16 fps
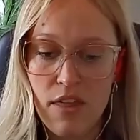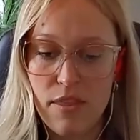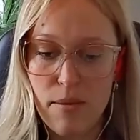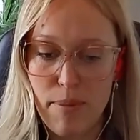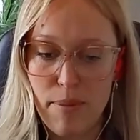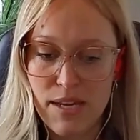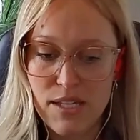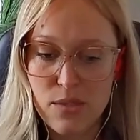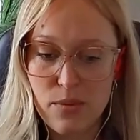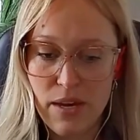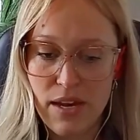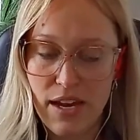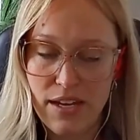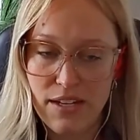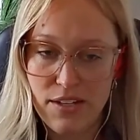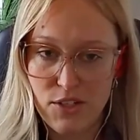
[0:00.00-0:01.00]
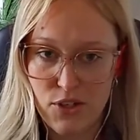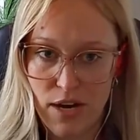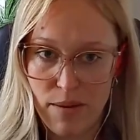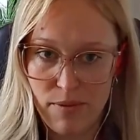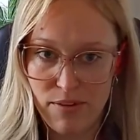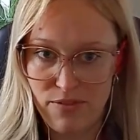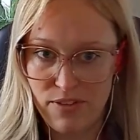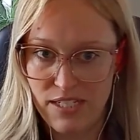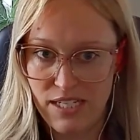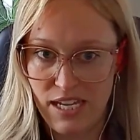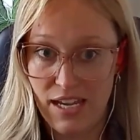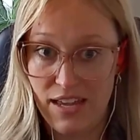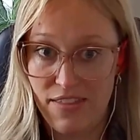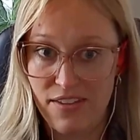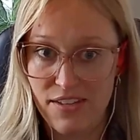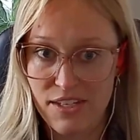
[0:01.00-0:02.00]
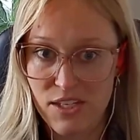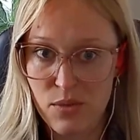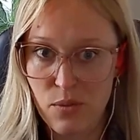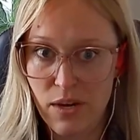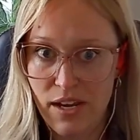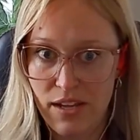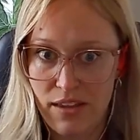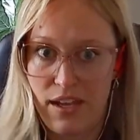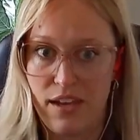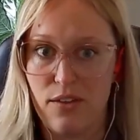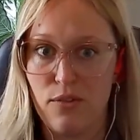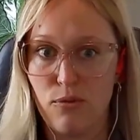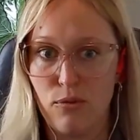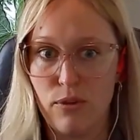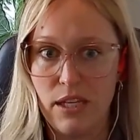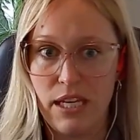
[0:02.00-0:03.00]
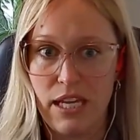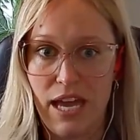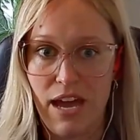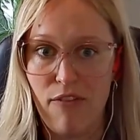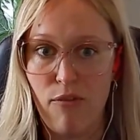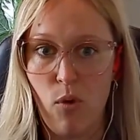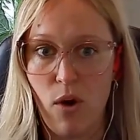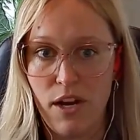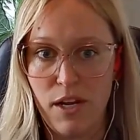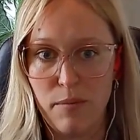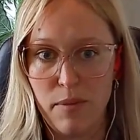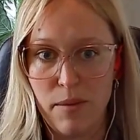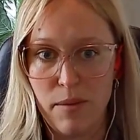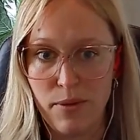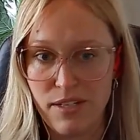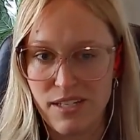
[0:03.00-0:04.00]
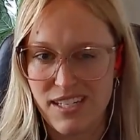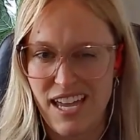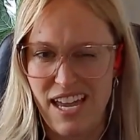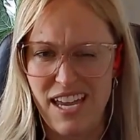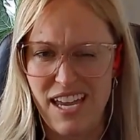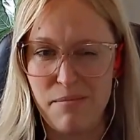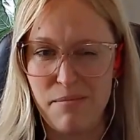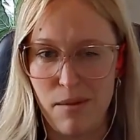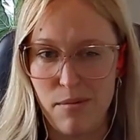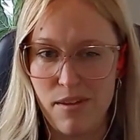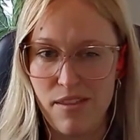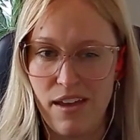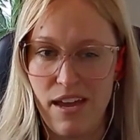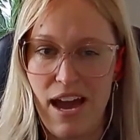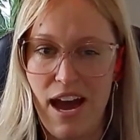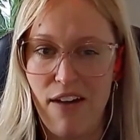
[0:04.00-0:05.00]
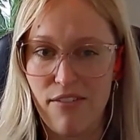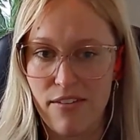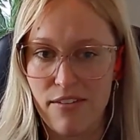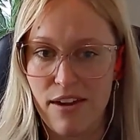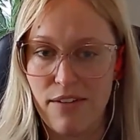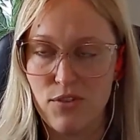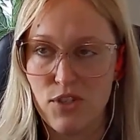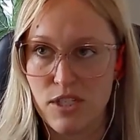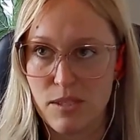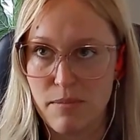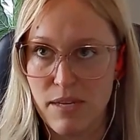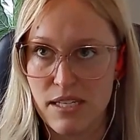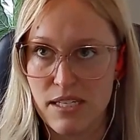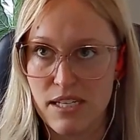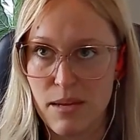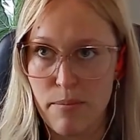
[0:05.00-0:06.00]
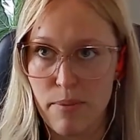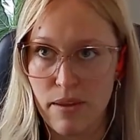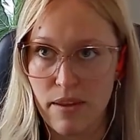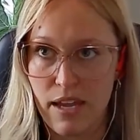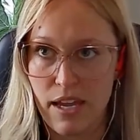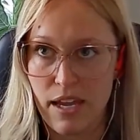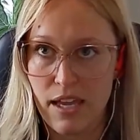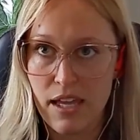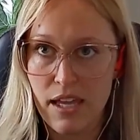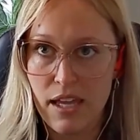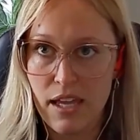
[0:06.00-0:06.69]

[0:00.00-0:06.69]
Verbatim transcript: the best way I can describe the fatigue, and this is what I like really have wanted people to say, and maybe they haven't, I've just missed it, but like